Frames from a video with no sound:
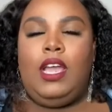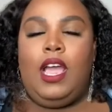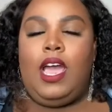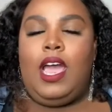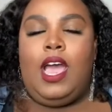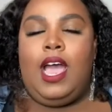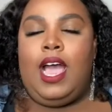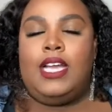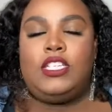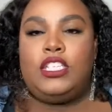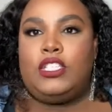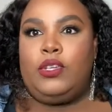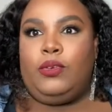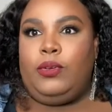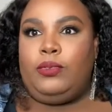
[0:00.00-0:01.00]
I, I just
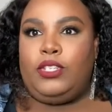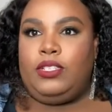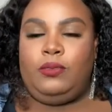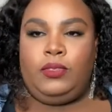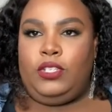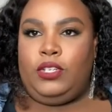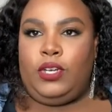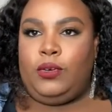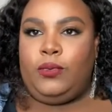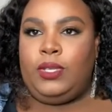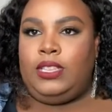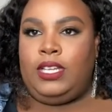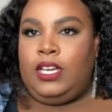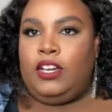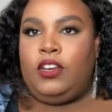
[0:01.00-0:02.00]
don't know, what you know, what
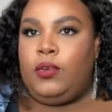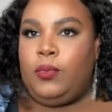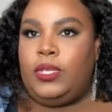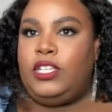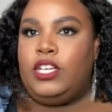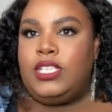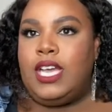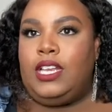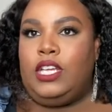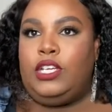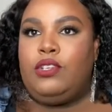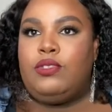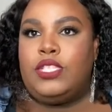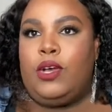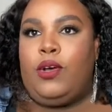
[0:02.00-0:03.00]
they're what they're telling
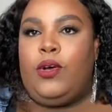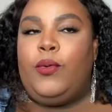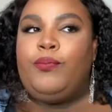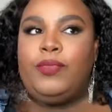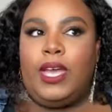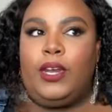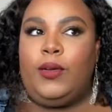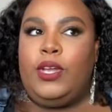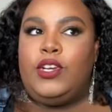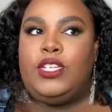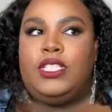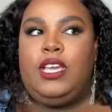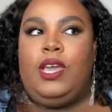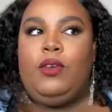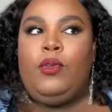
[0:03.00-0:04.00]
you. So I don't
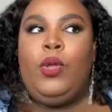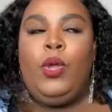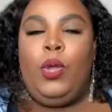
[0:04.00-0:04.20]
understand.